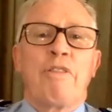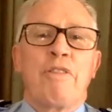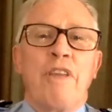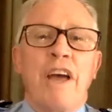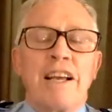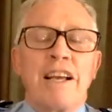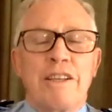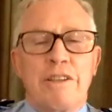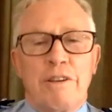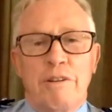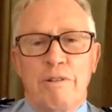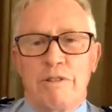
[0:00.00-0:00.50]

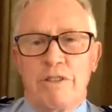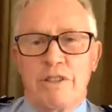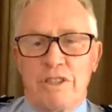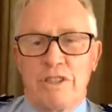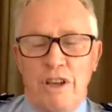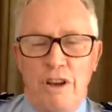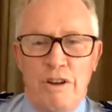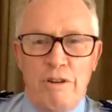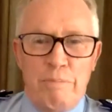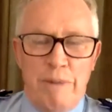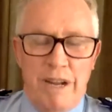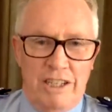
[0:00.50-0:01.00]
Thank you
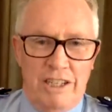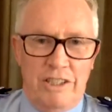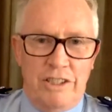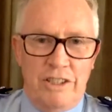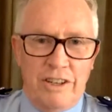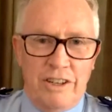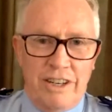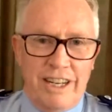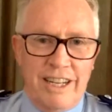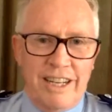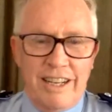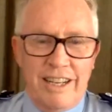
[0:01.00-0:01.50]
so much,
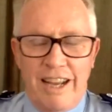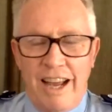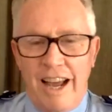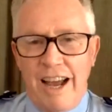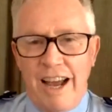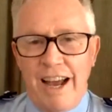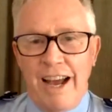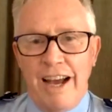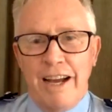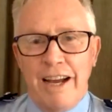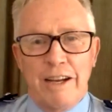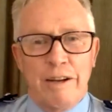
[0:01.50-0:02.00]
Donna.
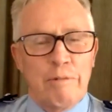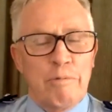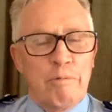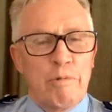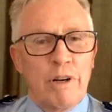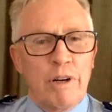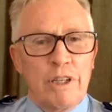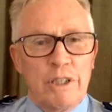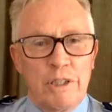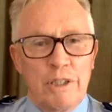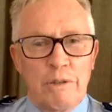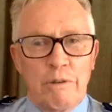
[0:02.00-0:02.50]

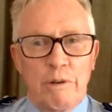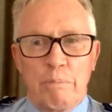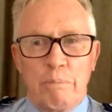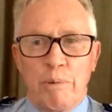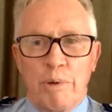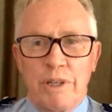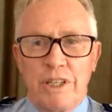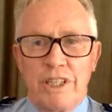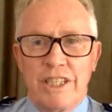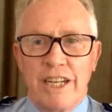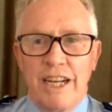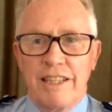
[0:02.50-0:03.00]
Really do
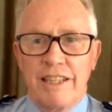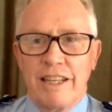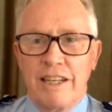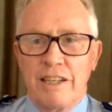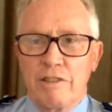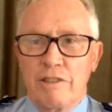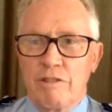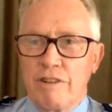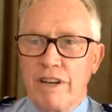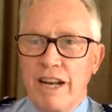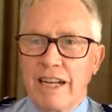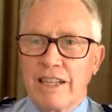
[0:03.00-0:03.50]
appreciate the
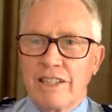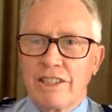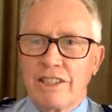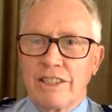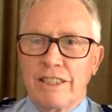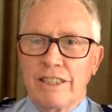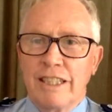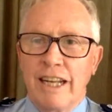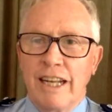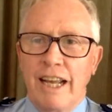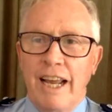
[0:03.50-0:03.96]
introduction.